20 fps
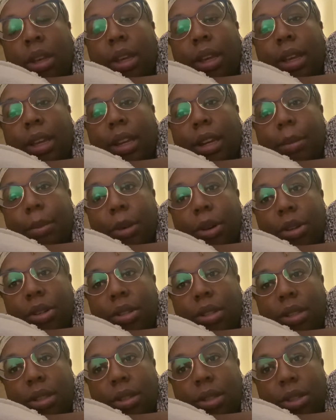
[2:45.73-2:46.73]
in
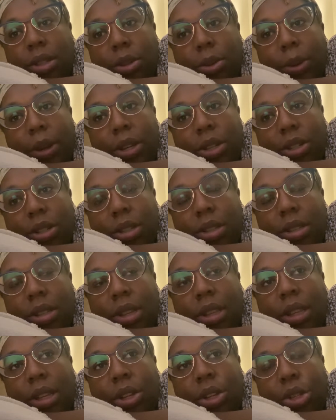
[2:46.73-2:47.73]
emergency situations,
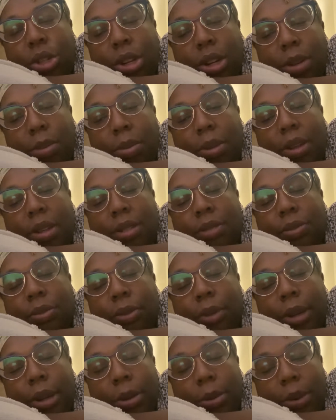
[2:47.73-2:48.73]
and they shouldn't be as
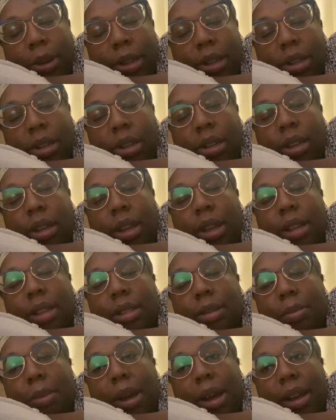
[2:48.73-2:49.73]
frequent
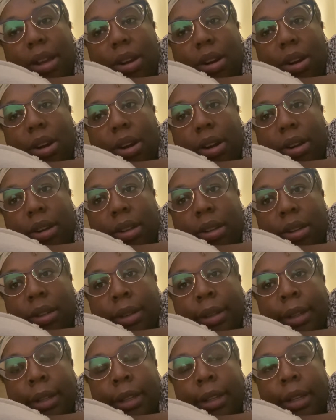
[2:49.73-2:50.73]
as mine are.
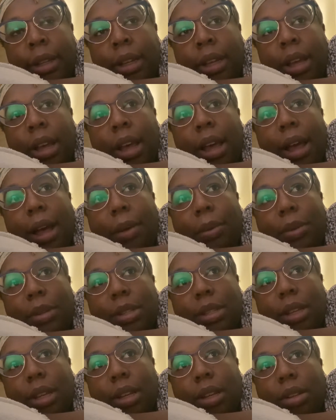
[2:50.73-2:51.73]
I was
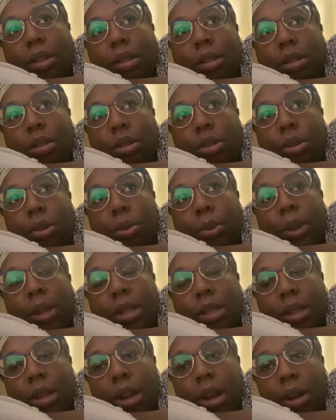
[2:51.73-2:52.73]
sick two
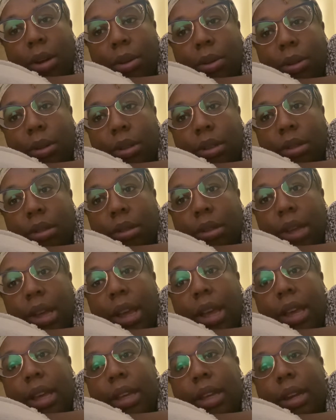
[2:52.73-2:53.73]
weeks ago,
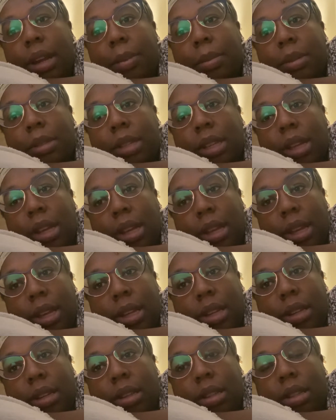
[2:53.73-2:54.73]
and I'm sick
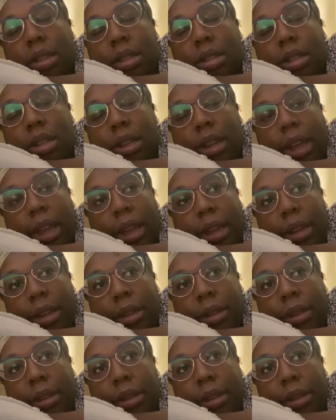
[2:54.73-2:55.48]
again today.